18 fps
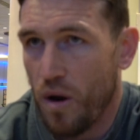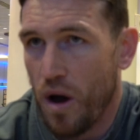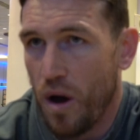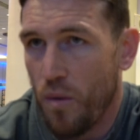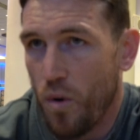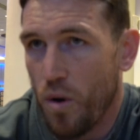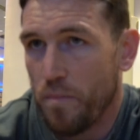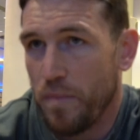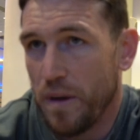
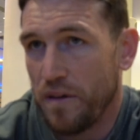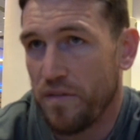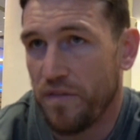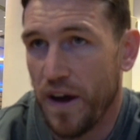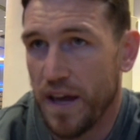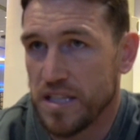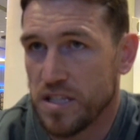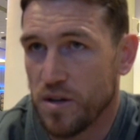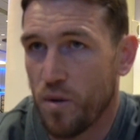I want big
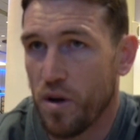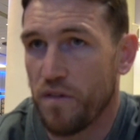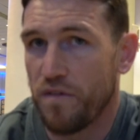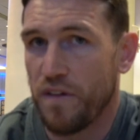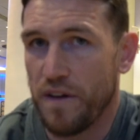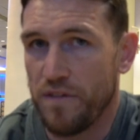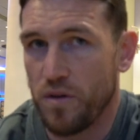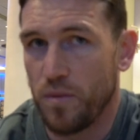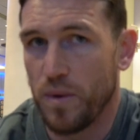fights. I want to
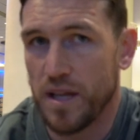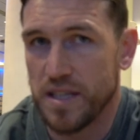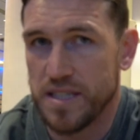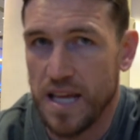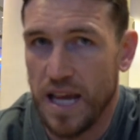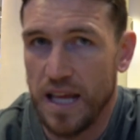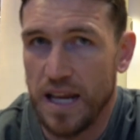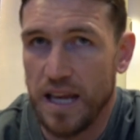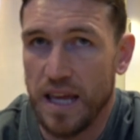fight for the world
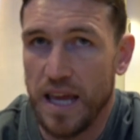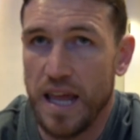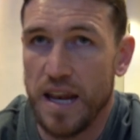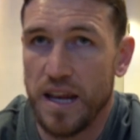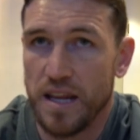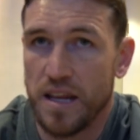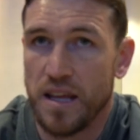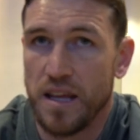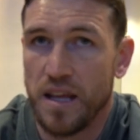title
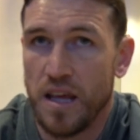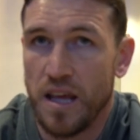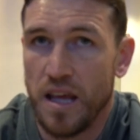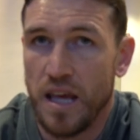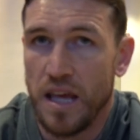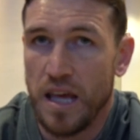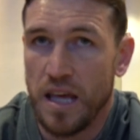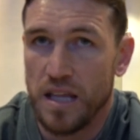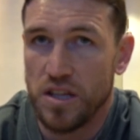again. And
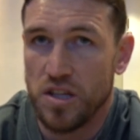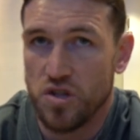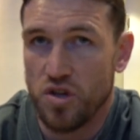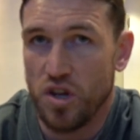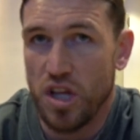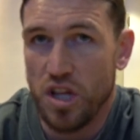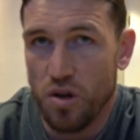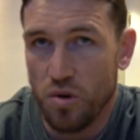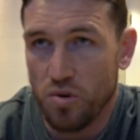there's
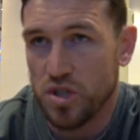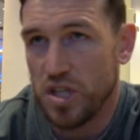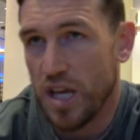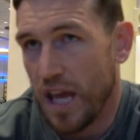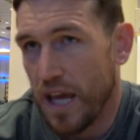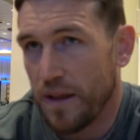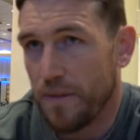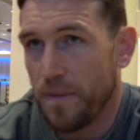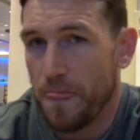only, you know,
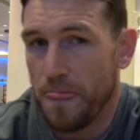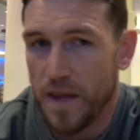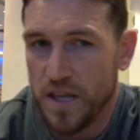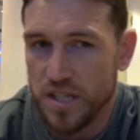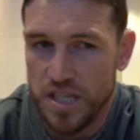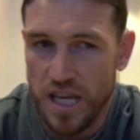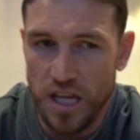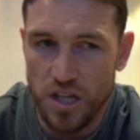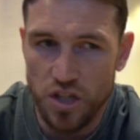
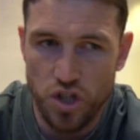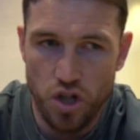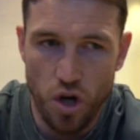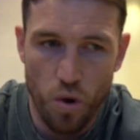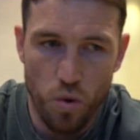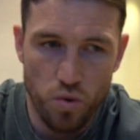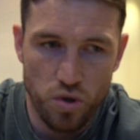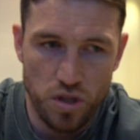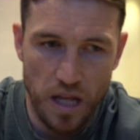certain
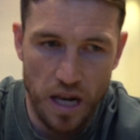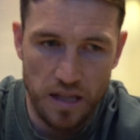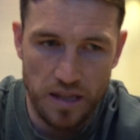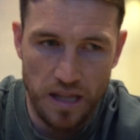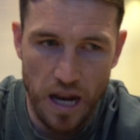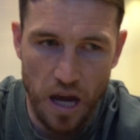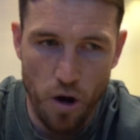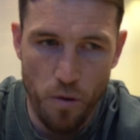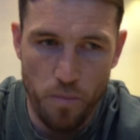shows
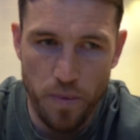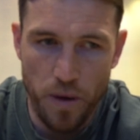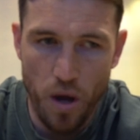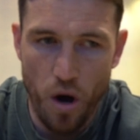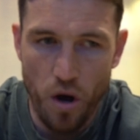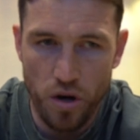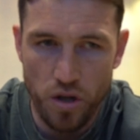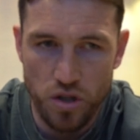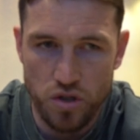that I could be
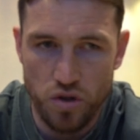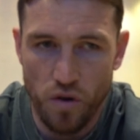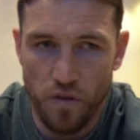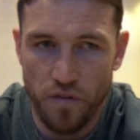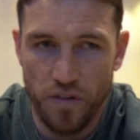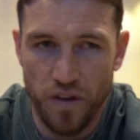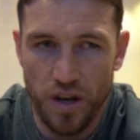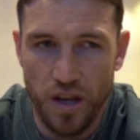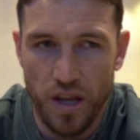on and
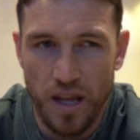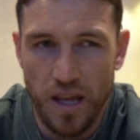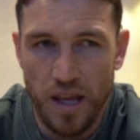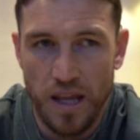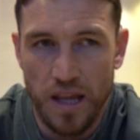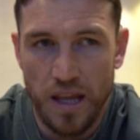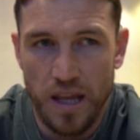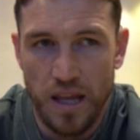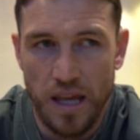stuff. And
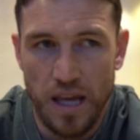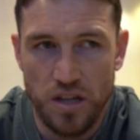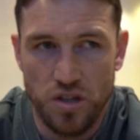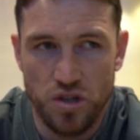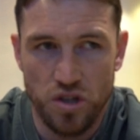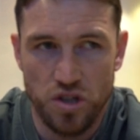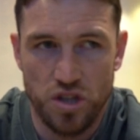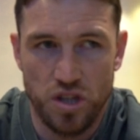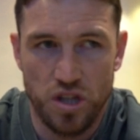it's
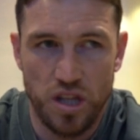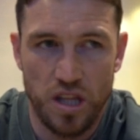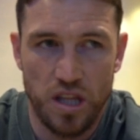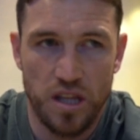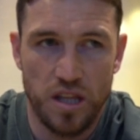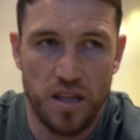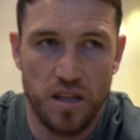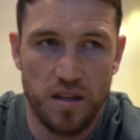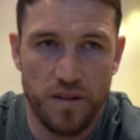just
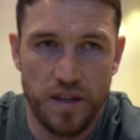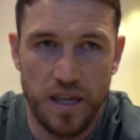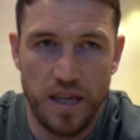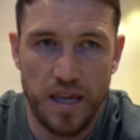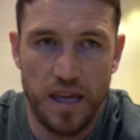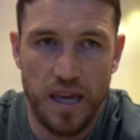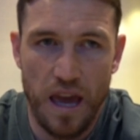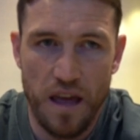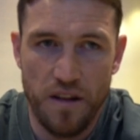
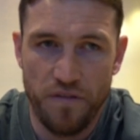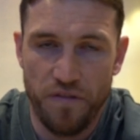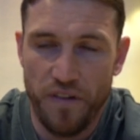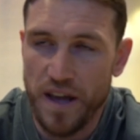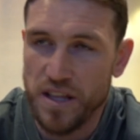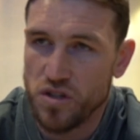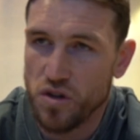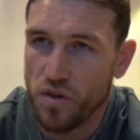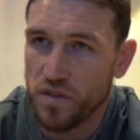getting
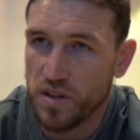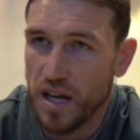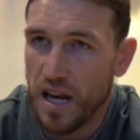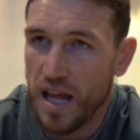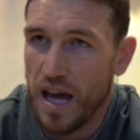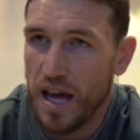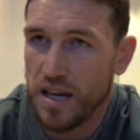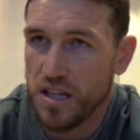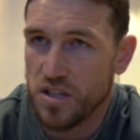fights over the
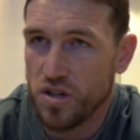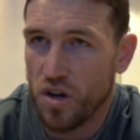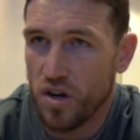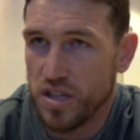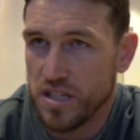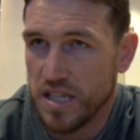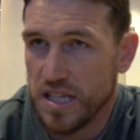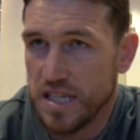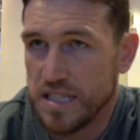line. It's
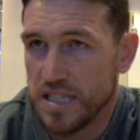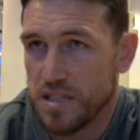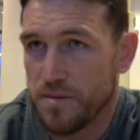not as easy